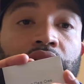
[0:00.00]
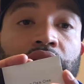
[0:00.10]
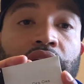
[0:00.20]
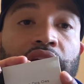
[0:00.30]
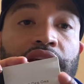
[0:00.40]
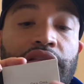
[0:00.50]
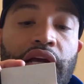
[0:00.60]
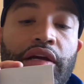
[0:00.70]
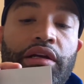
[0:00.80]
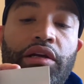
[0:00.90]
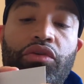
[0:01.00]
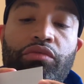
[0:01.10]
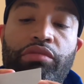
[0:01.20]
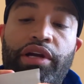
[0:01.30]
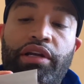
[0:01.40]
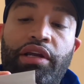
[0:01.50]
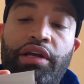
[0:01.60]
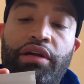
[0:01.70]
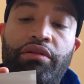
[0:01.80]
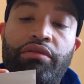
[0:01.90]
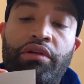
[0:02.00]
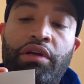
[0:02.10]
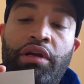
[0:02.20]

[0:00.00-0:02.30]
And it has like a note breakdown.